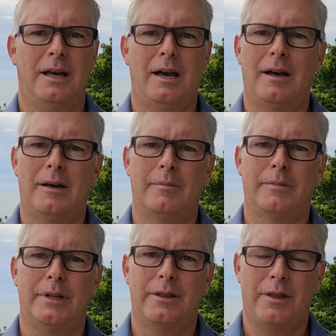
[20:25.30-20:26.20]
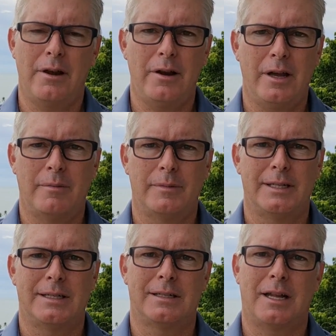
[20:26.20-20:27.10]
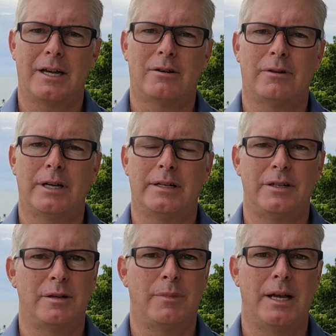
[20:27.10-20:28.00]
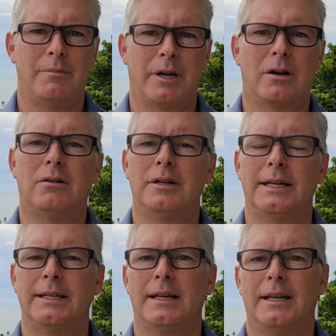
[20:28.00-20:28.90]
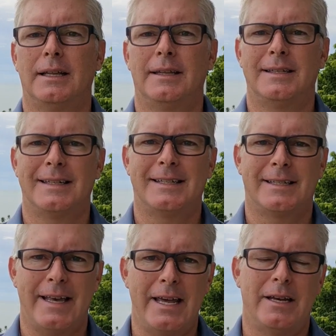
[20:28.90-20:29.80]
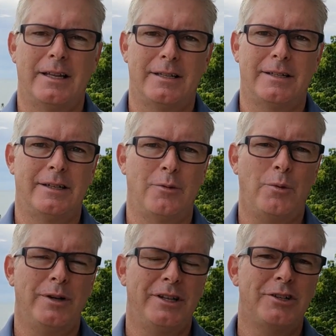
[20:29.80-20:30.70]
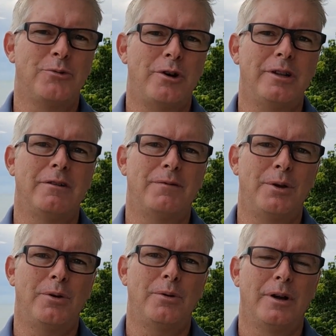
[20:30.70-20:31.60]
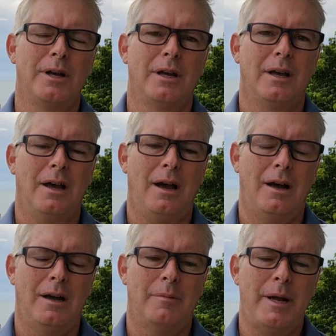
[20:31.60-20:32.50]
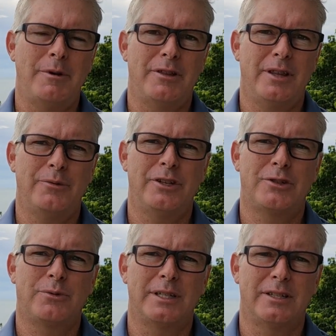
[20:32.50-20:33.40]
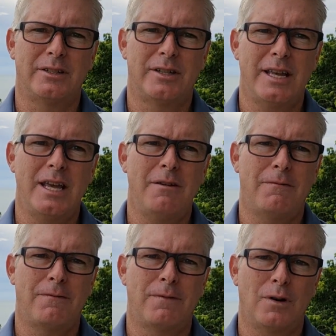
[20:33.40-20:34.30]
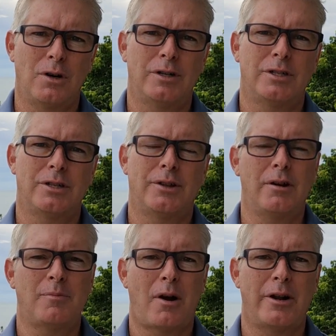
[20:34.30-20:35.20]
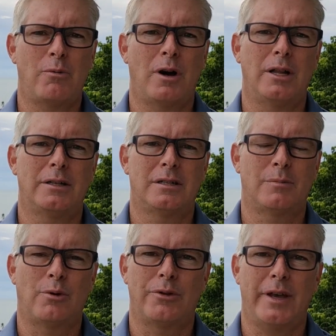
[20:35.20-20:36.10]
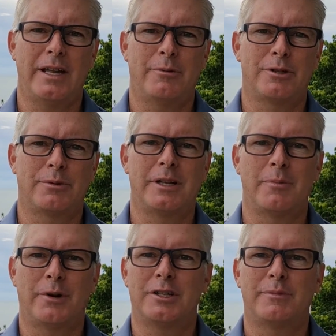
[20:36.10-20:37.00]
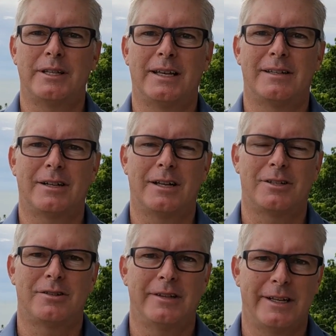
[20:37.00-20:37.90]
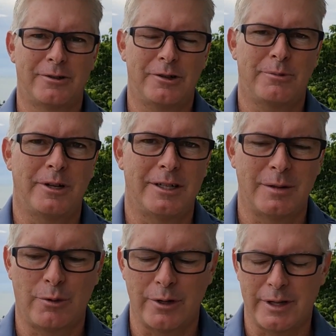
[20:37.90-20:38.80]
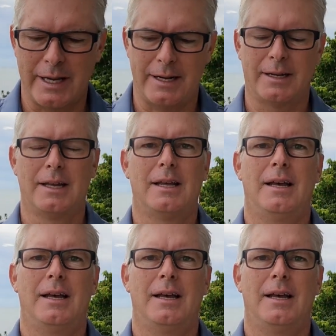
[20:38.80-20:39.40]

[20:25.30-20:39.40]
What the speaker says: Ethereum, this is Litecoin, Digibyte, Bitcoin, this is Theta. This is one of the few. Or maybe this was the first third-party wallet to support Theta, which really impressed me that that Trust wallet supported Theta.